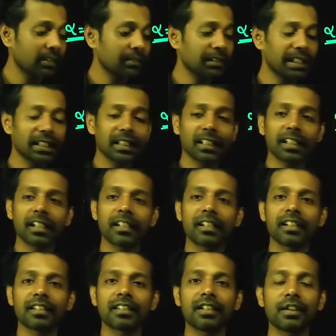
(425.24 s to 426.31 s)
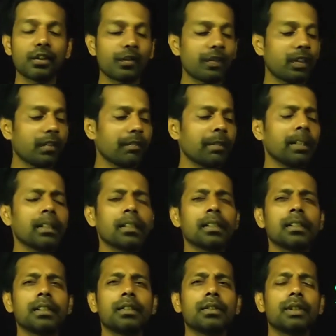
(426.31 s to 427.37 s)
the 99 as a degree of freedom, but
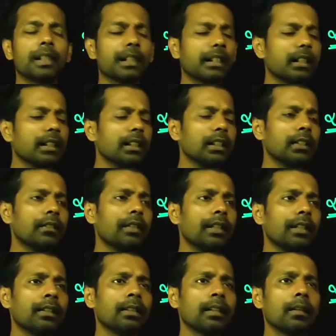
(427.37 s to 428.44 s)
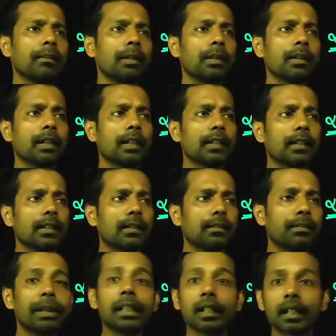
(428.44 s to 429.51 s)
you know, like when sample size is
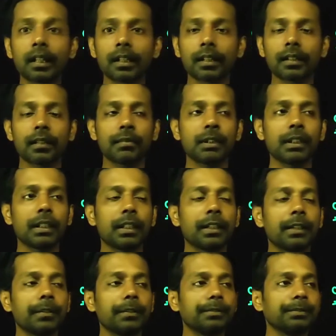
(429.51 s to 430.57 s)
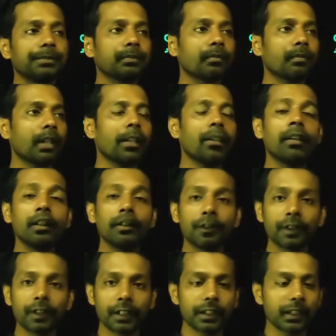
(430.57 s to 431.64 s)
bigger, something like
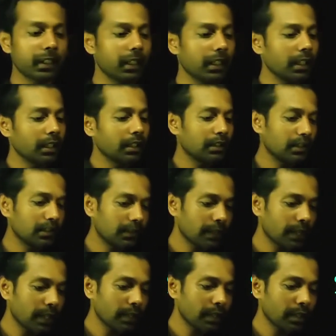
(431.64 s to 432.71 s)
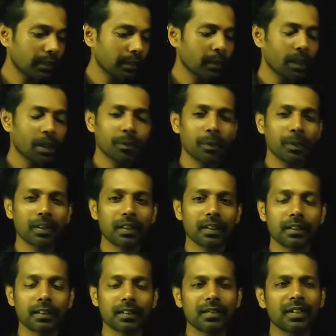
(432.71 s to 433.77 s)
infinity, this value tend to be
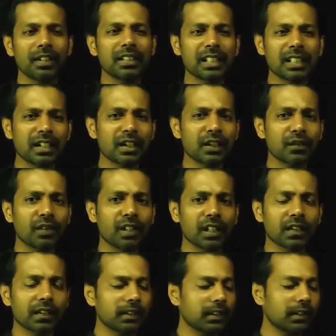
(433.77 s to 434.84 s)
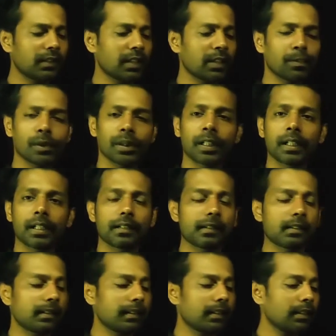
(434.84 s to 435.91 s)
1.96. we generally work with this
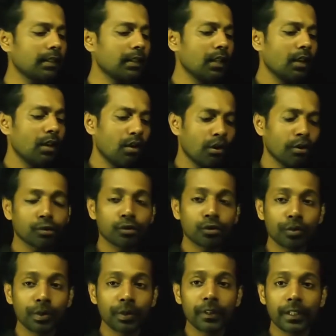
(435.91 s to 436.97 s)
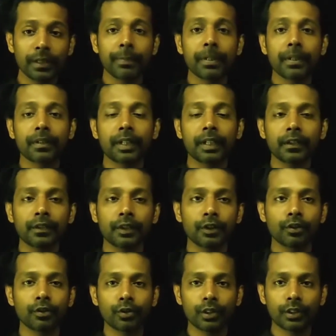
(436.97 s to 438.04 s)
1.96 itself, or to be very precise, when
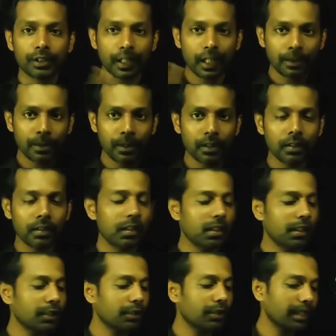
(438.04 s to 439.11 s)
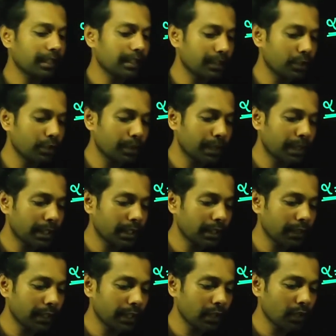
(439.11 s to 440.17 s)
you use a table, you may get a
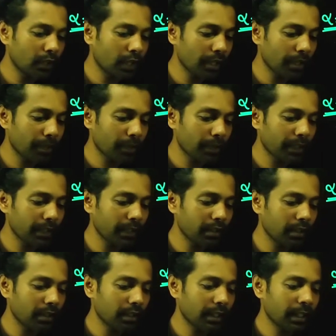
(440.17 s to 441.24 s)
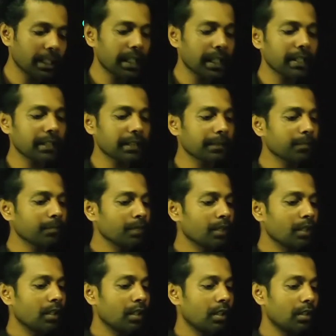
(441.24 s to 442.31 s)
value 1.98
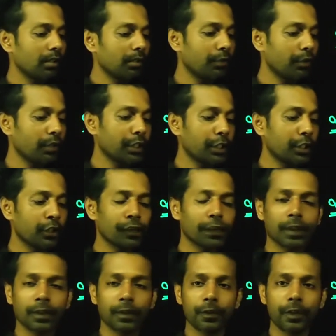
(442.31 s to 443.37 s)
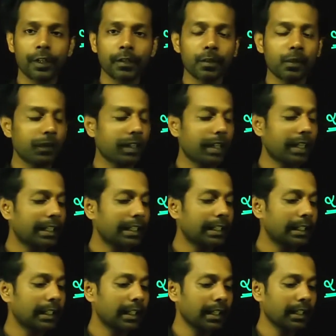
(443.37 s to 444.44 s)
for a degree of freedom of
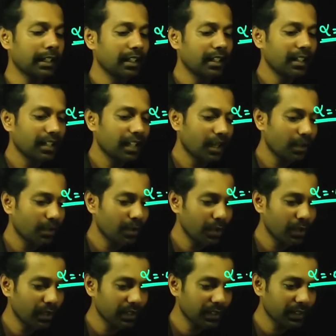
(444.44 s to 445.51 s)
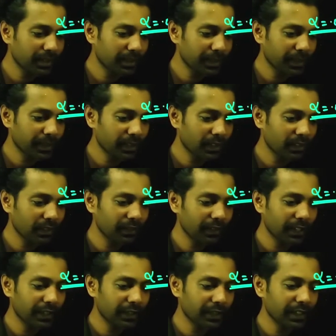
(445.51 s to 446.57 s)
99. Now look at this particular
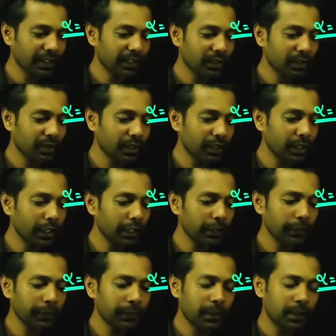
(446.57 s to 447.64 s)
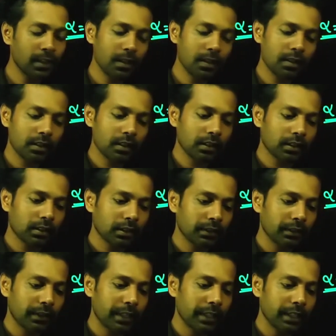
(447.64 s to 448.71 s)
value here. So the
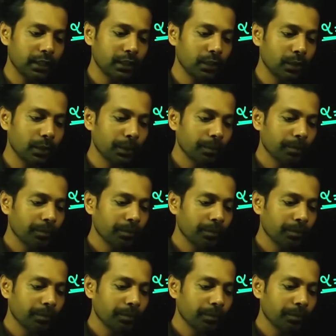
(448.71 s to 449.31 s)
value